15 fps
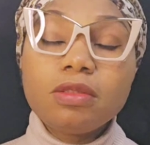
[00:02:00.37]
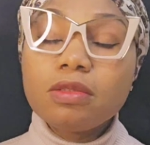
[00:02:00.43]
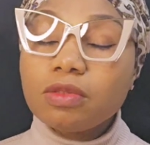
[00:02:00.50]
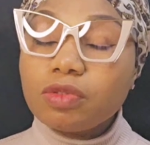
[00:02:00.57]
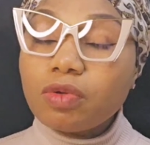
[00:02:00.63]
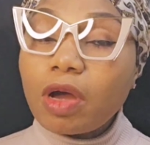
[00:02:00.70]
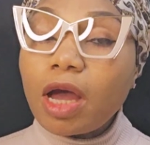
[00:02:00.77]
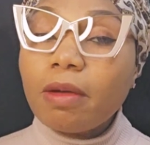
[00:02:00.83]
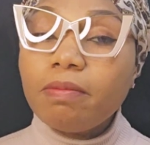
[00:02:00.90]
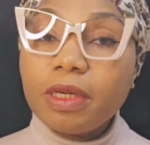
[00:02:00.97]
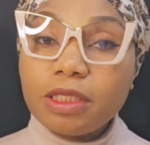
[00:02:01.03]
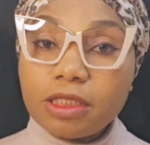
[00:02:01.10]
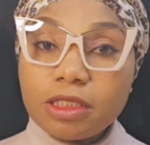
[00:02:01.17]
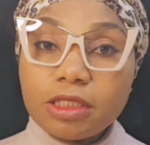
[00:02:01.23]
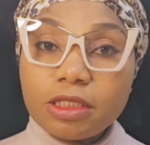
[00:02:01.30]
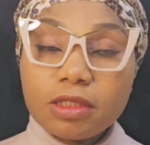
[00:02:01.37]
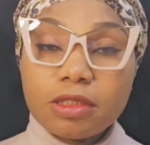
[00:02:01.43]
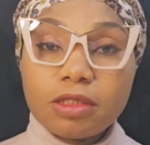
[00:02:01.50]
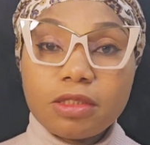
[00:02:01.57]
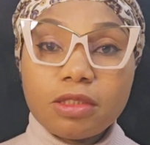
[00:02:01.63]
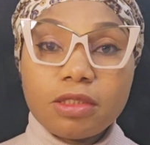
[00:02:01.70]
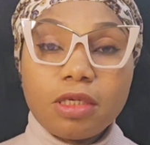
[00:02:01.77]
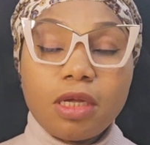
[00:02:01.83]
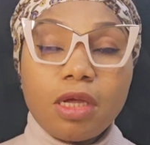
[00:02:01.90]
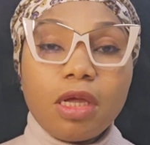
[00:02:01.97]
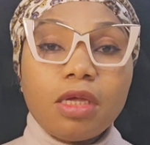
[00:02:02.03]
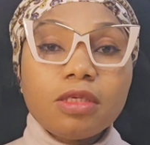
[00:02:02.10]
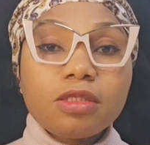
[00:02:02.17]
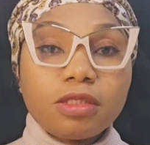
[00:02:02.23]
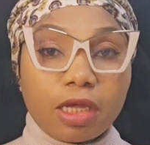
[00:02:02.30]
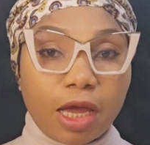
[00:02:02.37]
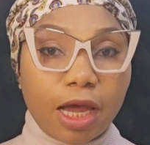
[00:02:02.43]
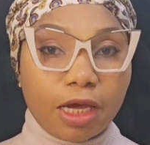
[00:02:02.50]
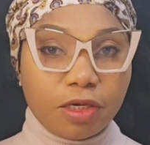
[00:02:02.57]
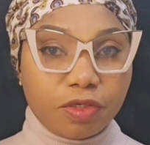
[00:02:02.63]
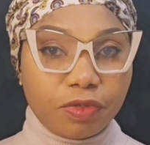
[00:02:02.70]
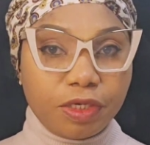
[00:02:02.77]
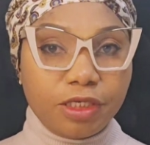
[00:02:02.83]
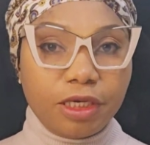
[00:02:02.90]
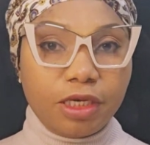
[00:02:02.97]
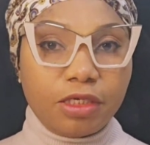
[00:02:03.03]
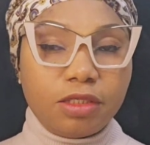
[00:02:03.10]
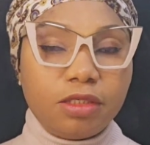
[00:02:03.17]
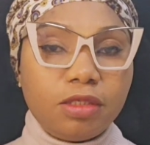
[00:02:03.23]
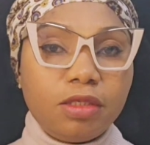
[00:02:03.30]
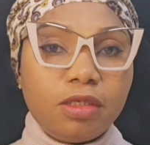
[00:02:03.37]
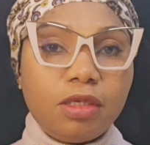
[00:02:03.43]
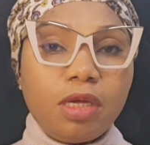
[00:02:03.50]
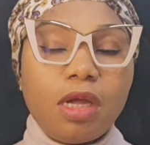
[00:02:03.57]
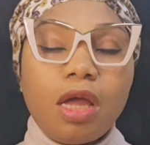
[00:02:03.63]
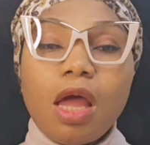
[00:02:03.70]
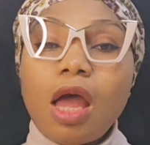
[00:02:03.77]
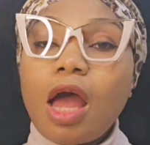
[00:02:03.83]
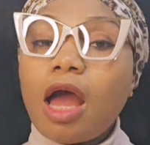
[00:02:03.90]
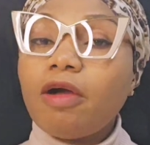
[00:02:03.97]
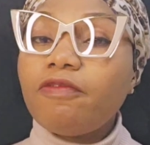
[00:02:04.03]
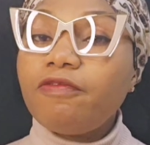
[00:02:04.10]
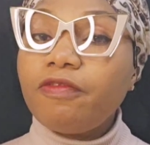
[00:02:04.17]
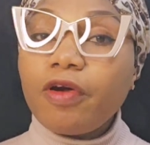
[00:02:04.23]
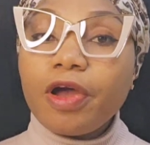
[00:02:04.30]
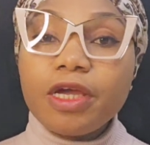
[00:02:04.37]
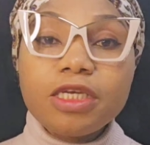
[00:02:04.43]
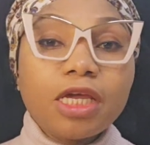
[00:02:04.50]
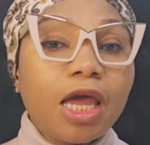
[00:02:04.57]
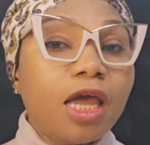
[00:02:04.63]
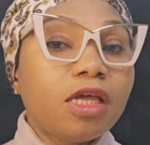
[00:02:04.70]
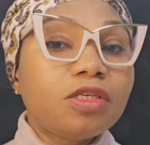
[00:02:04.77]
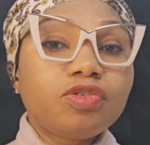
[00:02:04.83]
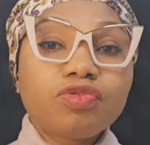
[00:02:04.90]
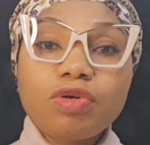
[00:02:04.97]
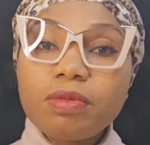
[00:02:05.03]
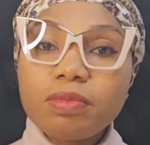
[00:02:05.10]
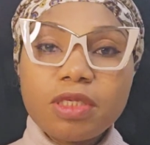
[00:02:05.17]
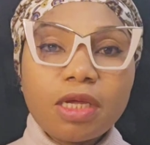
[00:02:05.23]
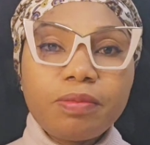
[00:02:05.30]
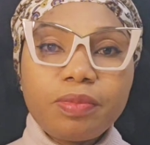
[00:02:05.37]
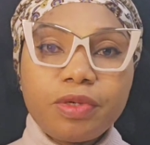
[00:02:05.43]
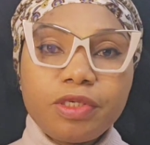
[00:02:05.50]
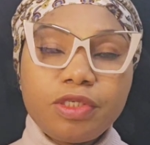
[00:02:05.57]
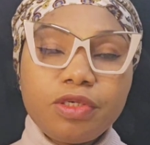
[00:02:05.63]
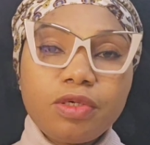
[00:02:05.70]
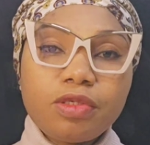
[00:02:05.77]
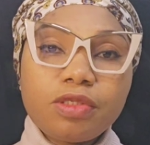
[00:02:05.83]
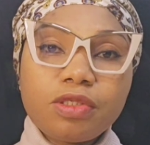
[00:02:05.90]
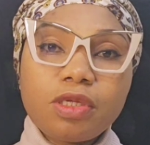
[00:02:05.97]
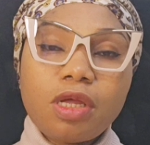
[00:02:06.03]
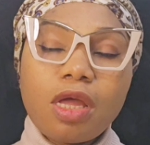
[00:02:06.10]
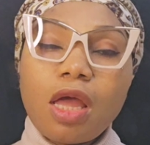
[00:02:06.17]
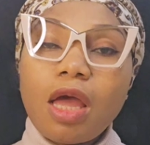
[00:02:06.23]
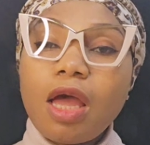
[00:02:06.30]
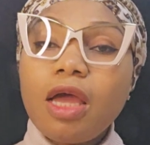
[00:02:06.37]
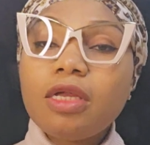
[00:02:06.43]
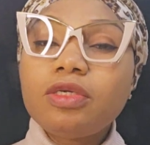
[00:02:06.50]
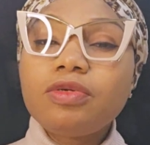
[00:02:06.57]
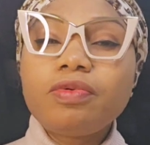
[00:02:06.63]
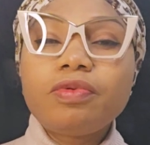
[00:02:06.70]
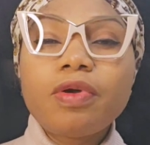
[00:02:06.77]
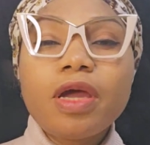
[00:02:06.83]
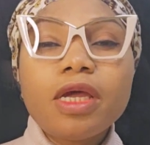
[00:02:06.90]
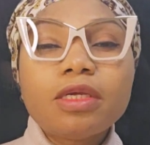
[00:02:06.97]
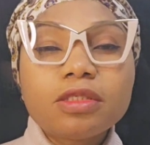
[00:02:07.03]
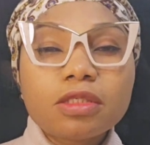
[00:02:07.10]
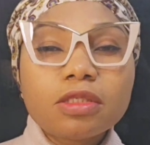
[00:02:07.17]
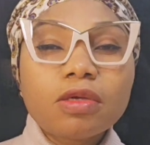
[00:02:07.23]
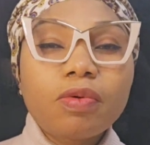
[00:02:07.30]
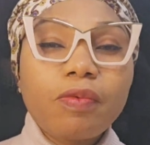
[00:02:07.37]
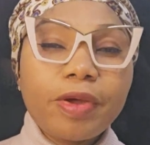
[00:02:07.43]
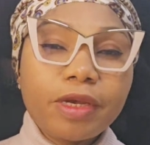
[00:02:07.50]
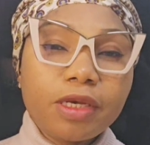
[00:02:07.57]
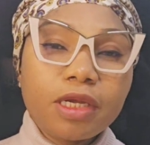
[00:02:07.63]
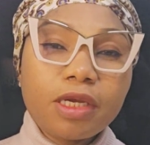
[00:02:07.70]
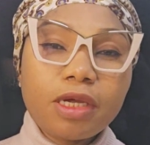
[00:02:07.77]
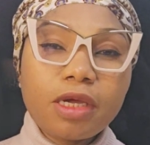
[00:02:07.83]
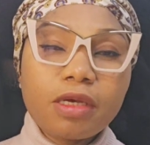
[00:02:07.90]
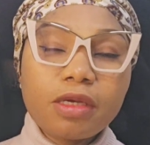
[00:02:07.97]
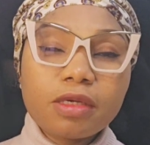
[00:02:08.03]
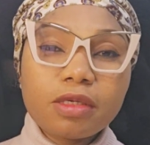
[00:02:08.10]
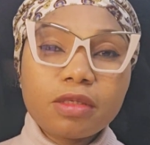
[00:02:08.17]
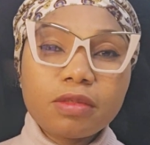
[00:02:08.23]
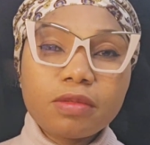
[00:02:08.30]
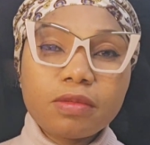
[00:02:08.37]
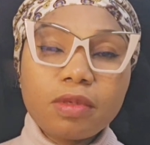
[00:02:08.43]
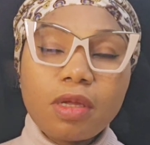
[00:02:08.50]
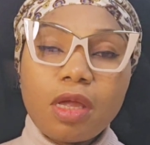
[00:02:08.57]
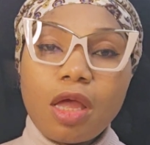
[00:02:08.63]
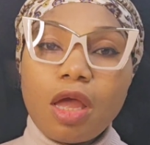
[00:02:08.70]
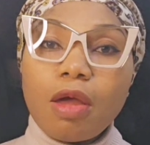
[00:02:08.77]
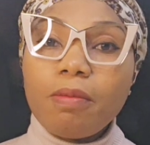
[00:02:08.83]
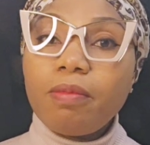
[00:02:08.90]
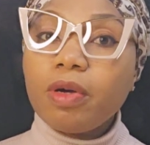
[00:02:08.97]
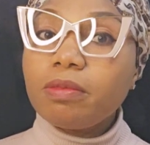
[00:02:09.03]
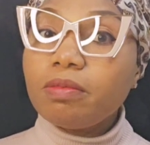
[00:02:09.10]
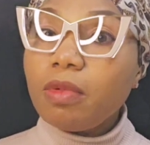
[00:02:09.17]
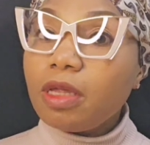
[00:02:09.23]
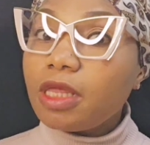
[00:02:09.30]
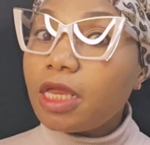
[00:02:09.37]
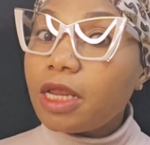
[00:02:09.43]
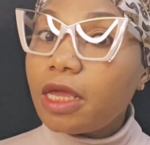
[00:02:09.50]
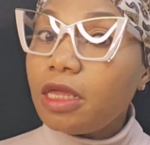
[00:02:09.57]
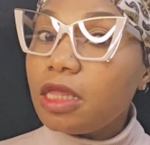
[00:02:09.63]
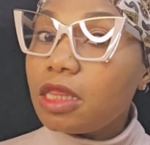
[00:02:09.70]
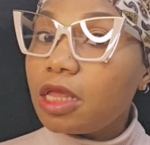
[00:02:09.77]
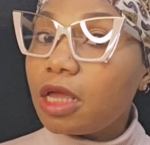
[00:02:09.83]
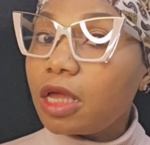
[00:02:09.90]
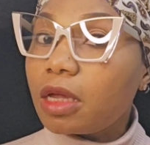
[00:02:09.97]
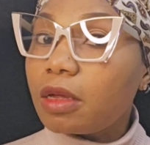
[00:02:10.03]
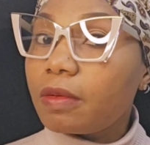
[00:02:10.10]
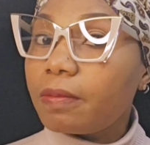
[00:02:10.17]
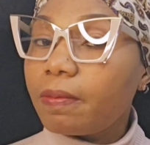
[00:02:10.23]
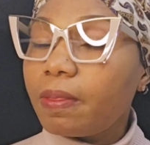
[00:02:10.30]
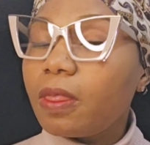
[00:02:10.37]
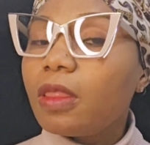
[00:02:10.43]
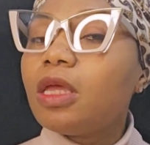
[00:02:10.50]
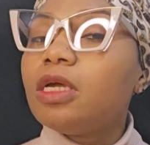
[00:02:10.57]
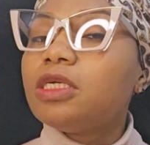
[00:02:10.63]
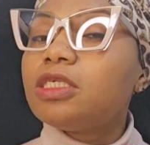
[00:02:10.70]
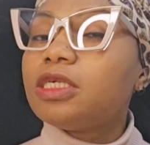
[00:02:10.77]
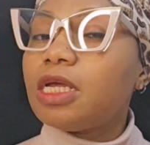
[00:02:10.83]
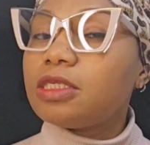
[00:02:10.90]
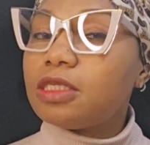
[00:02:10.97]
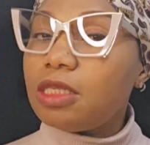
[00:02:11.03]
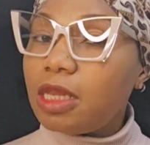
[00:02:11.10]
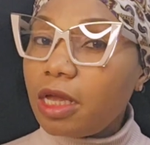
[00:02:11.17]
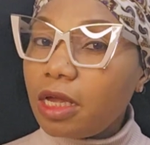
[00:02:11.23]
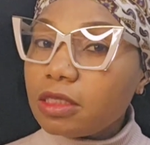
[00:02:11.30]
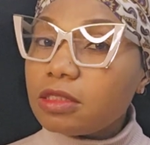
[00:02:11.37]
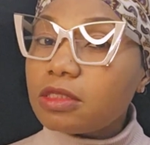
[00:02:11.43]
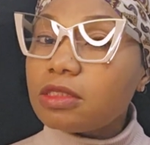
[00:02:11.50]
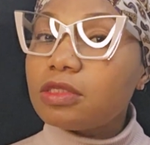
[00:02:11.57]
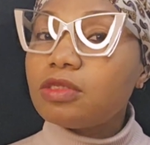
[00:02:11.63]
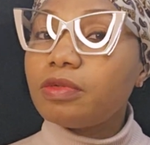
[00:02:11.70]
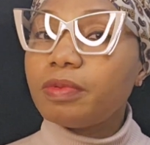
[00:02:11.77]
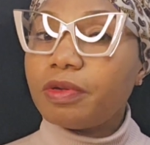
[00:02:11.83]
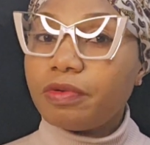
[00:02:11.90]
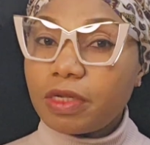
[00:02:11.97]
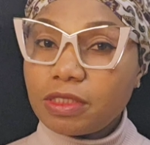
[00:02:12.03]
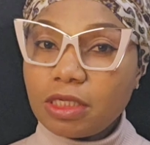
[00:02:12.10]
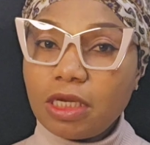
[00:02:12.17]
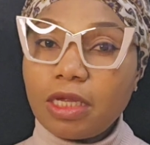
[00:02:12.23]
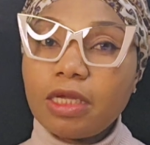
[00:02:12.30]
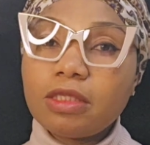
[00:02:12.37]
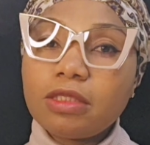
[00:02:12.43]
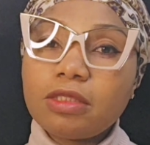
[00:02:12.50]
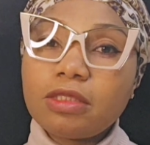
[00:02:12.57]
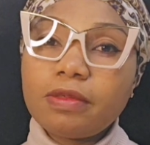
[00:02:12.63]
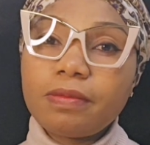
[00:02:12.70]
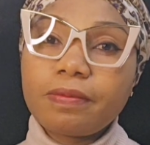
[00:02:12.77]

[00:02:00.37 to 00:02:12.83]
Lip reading: to her body, stay hydrated, avoid extreme temperatures, and rest when needed. But more than anything, she has learned to be resilient,